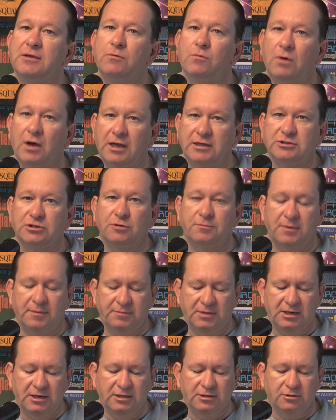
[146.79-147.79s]
Weiss, hope
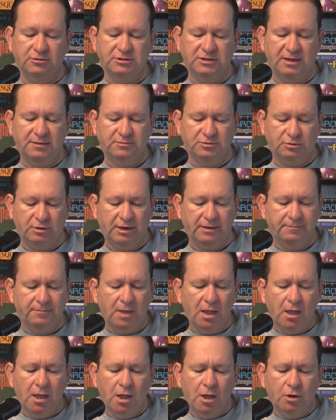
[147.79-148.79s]
I'm getting those names right,
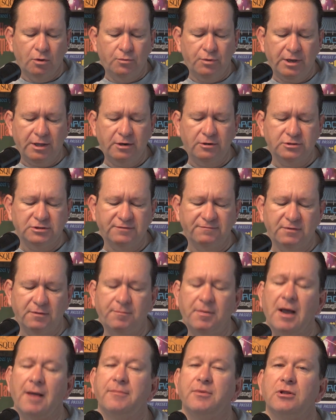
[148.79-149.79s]
creators of the
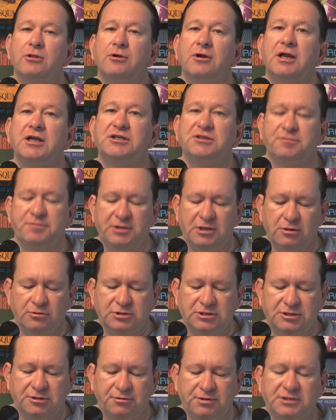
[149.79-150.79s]
popular HBO
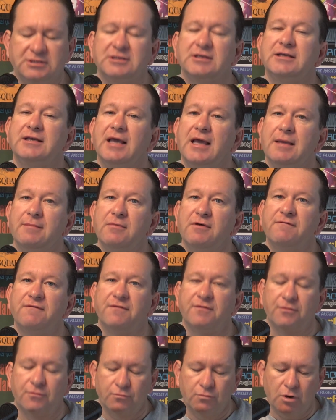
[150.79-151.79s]
series Game of
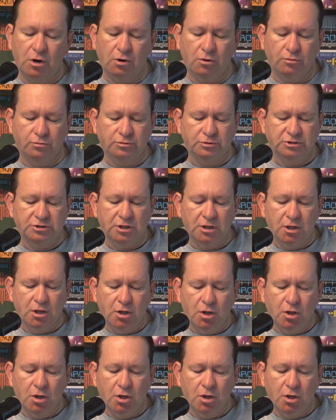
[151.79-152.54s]
Thrones,